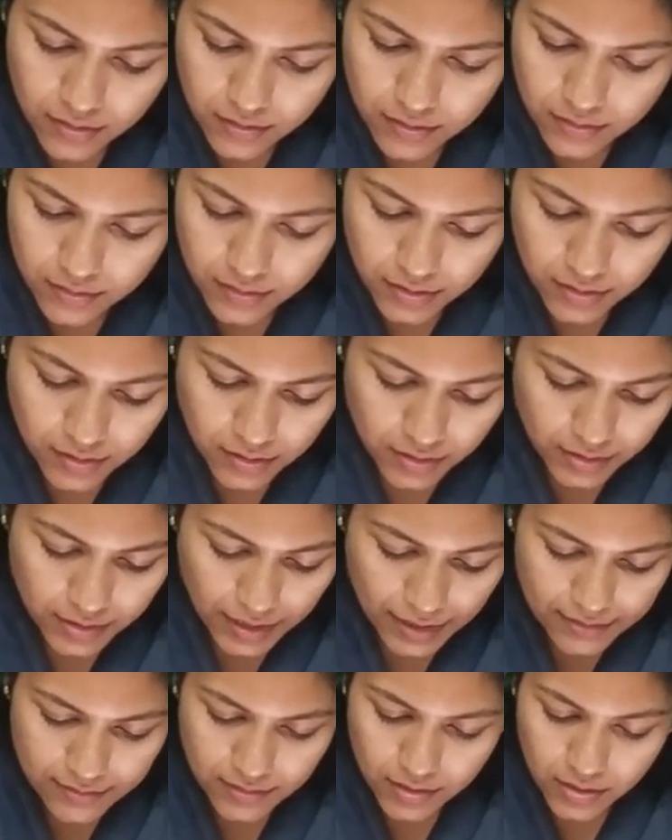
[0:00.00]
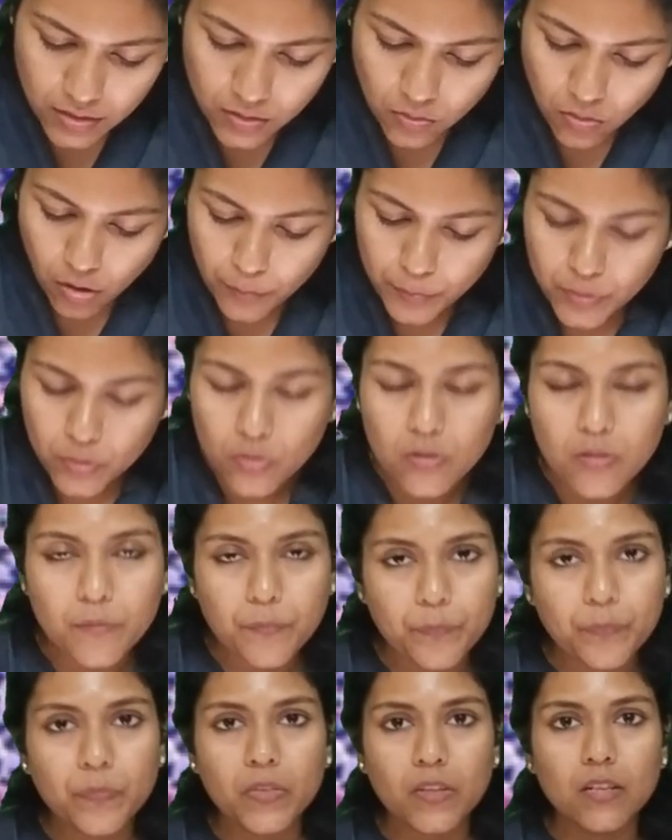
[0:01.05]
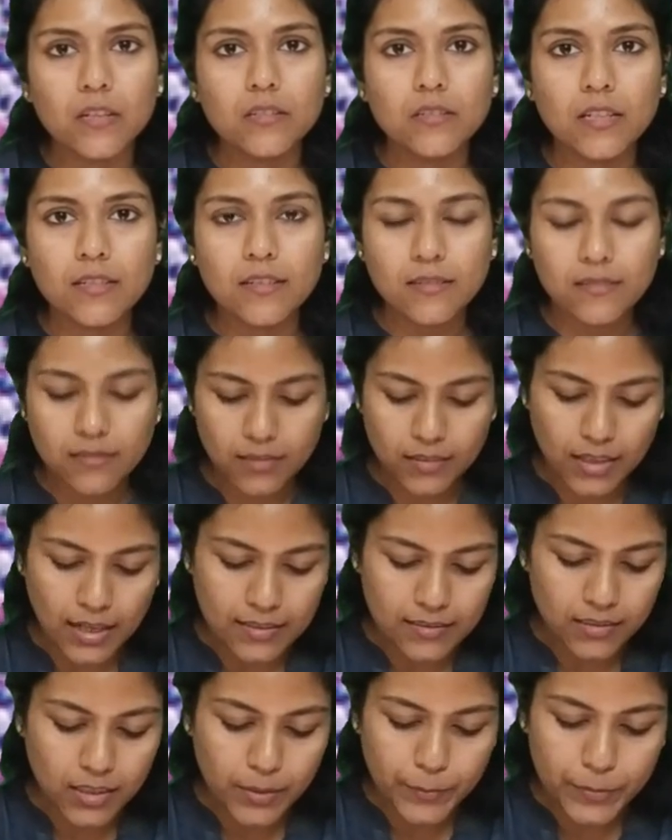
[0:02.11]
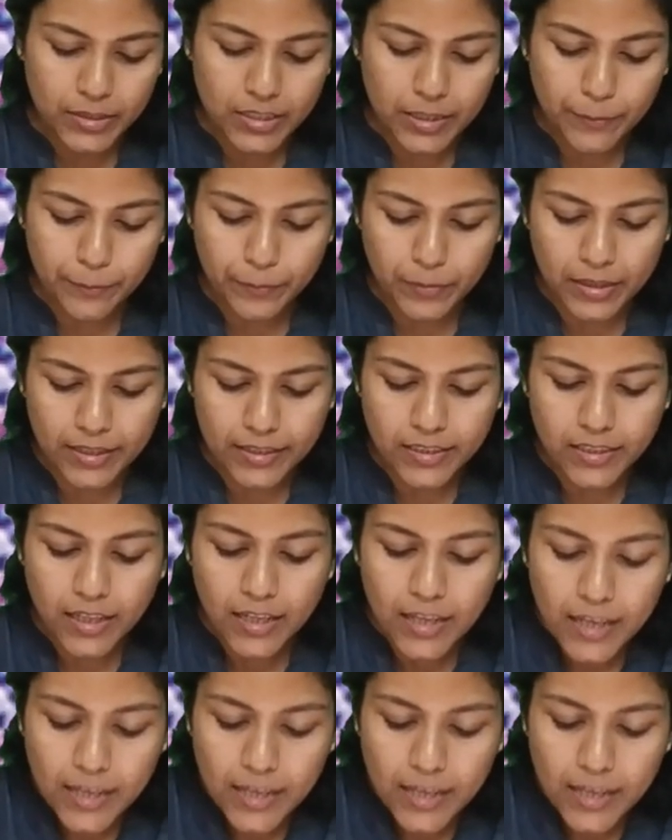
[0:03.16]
the classical lobule, that is the classic limiting plate.